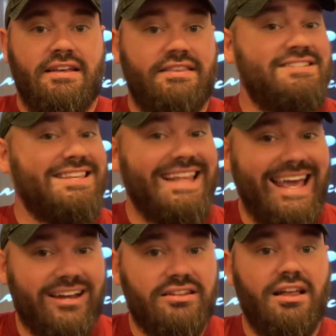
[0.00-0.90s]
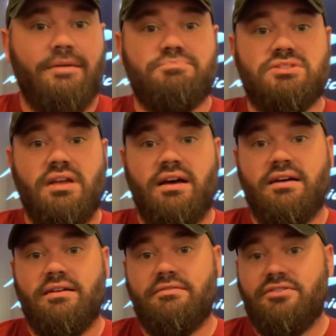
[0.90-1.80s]
this Atlanta club,
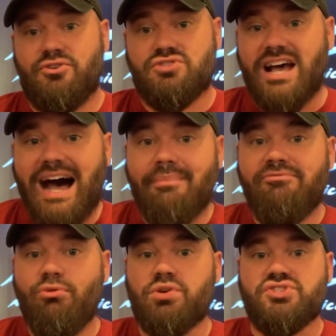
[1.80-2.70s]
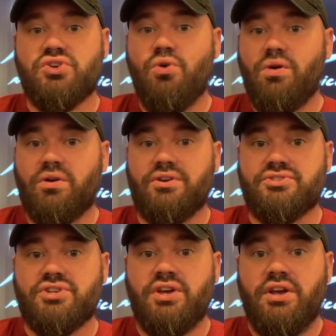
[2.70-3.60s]
uh, their top four
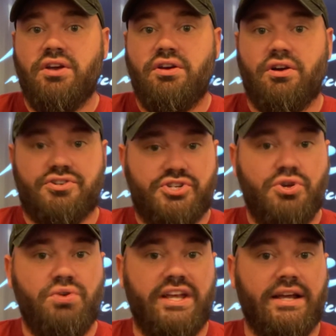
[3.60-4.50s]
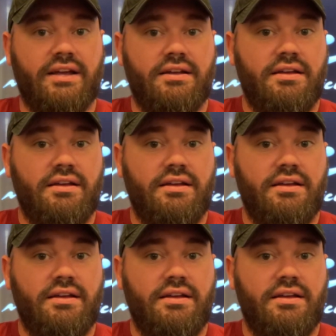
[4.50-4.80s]
scorers are shooting